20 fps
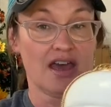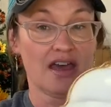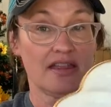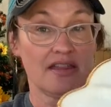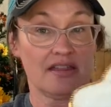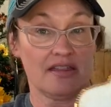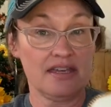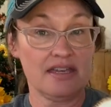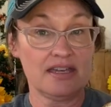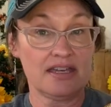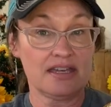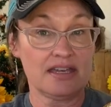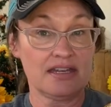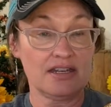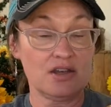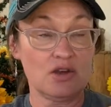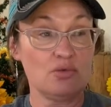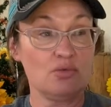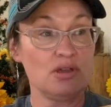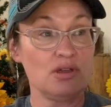
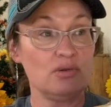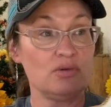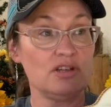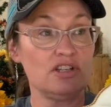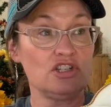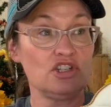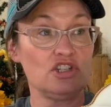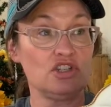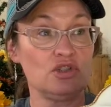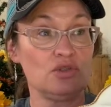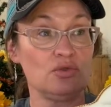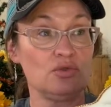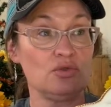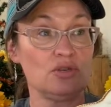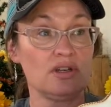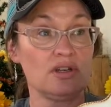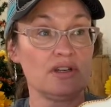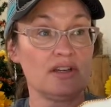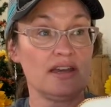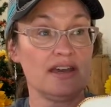Then we went to
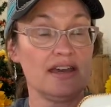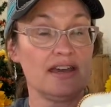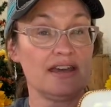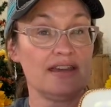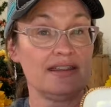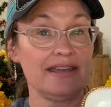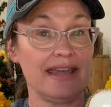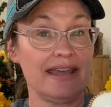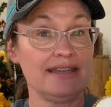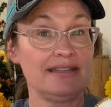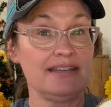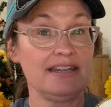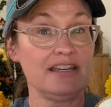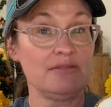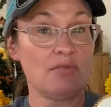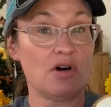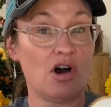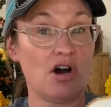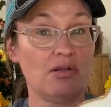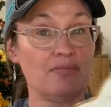the antique
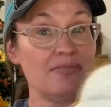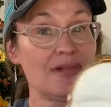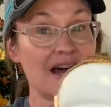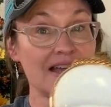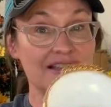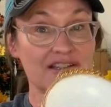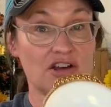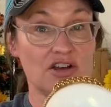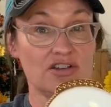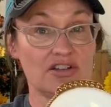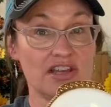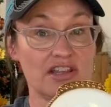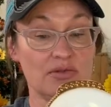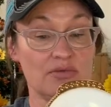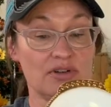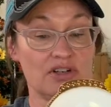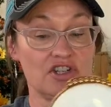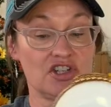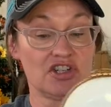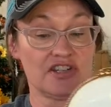mall, I saw another
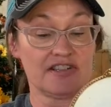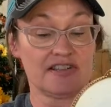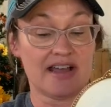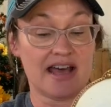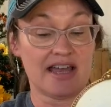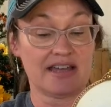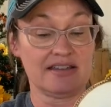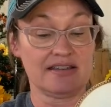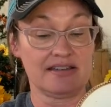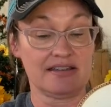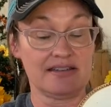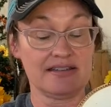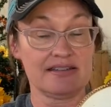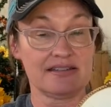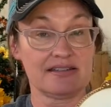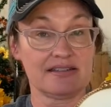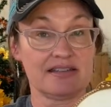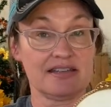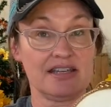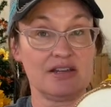one just like this.
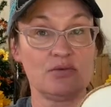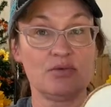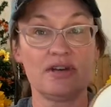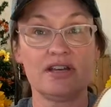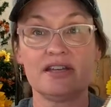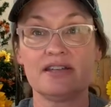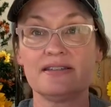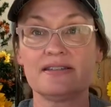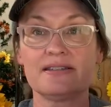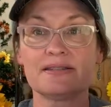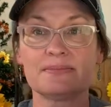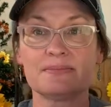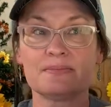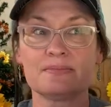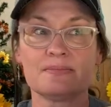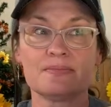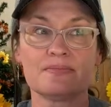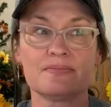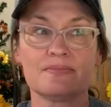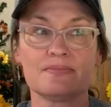It was
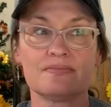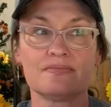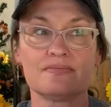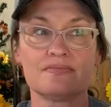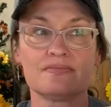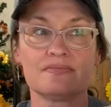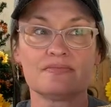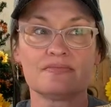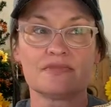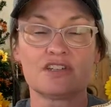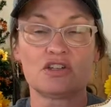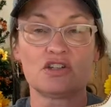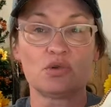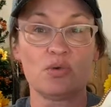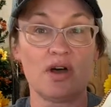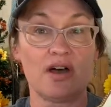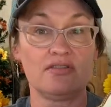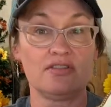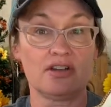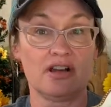
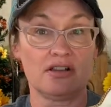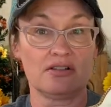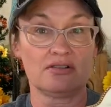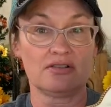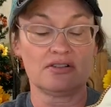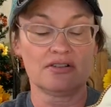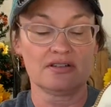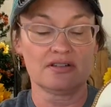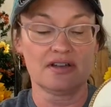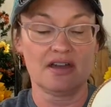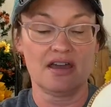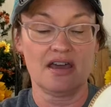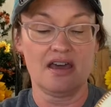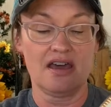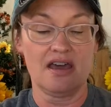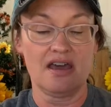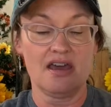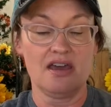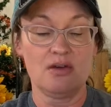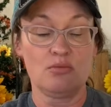$12.
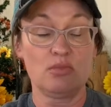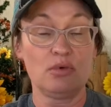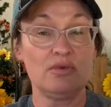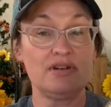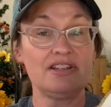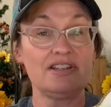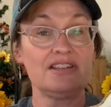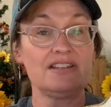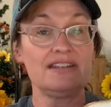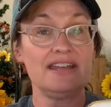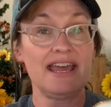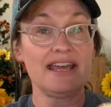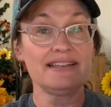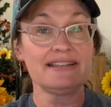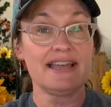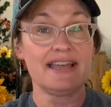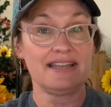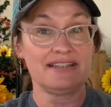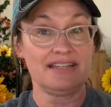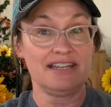We went to the next
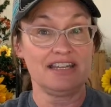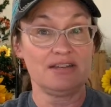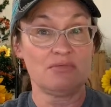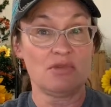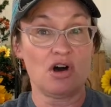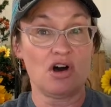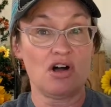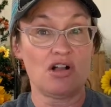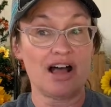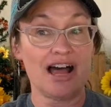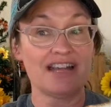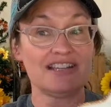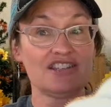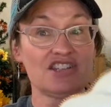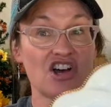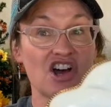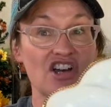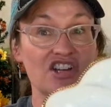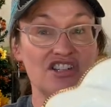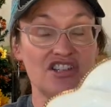antique mall. I
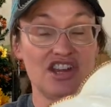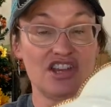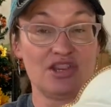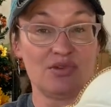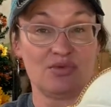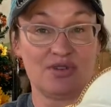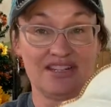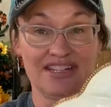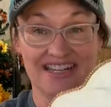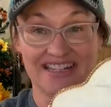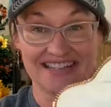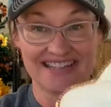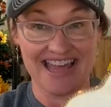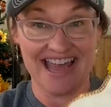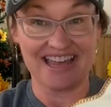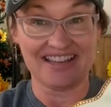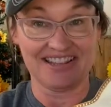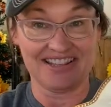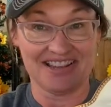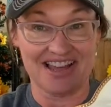saw another one
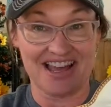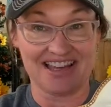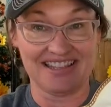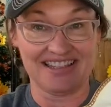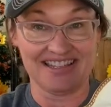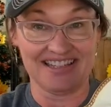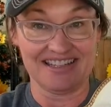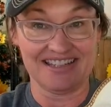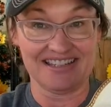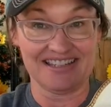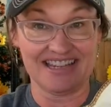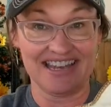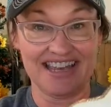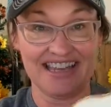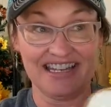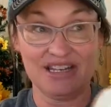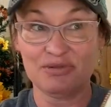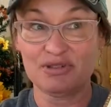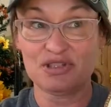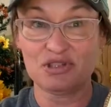exactly like this,
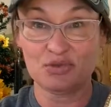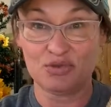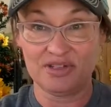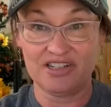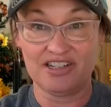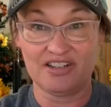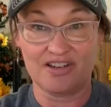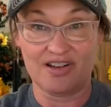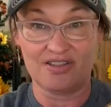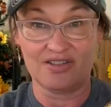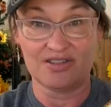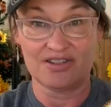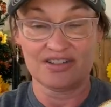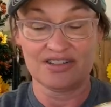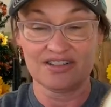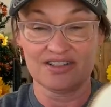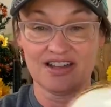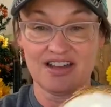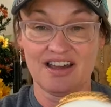and it was $20.